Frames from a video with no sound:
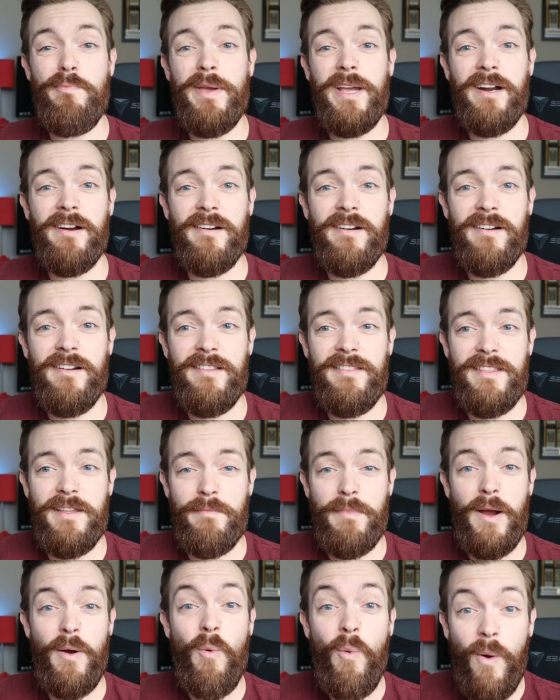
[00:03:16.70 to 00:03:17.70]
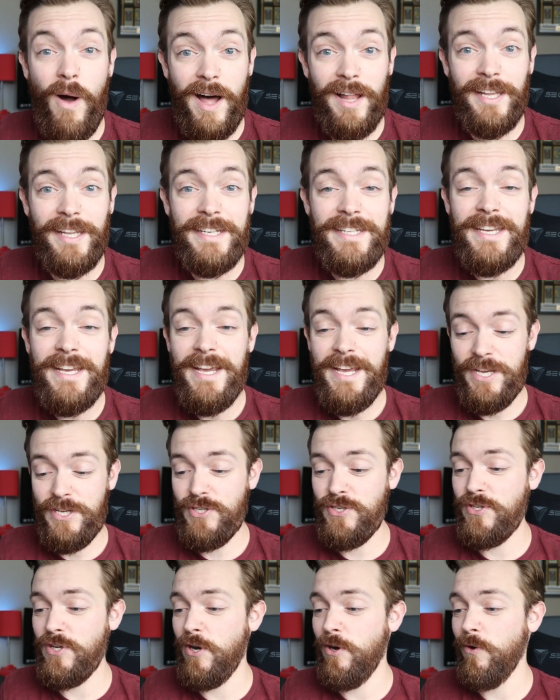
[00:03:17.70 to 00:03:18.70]
bigger than my wallet,
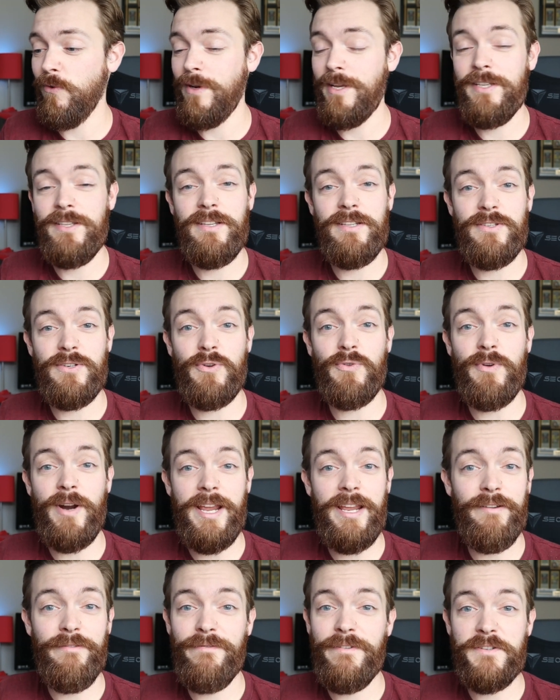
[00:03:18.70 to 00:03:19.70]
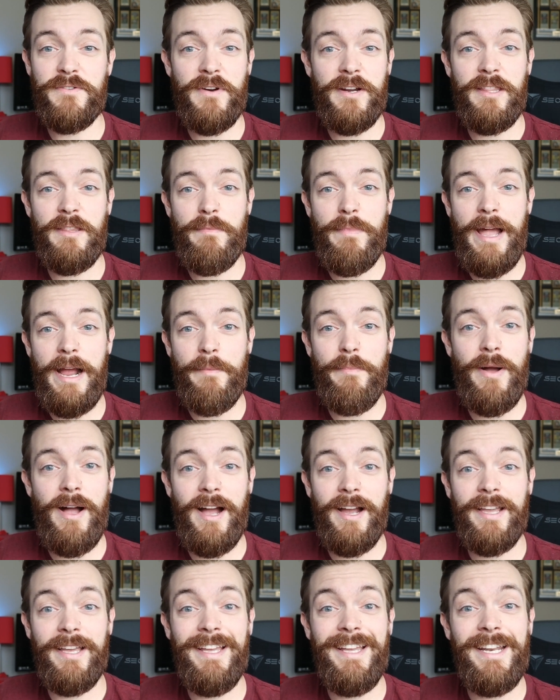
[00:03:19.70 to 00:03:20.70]
so it's great, it fits right in the back
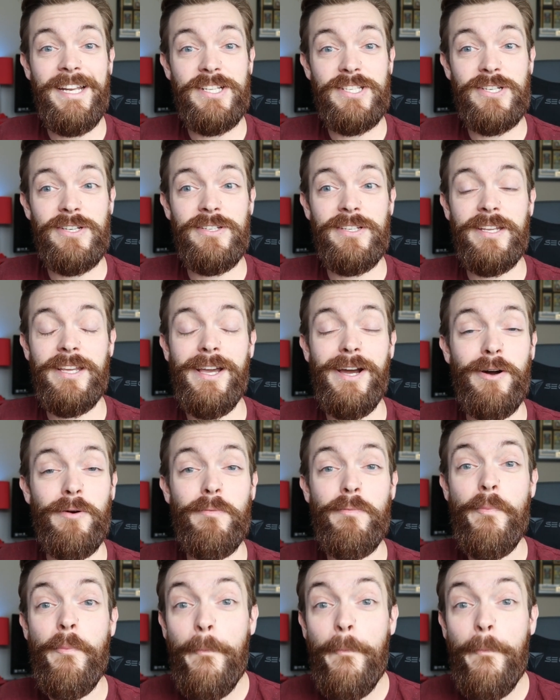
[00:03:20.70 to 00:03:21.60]
pocket, and it's good to go.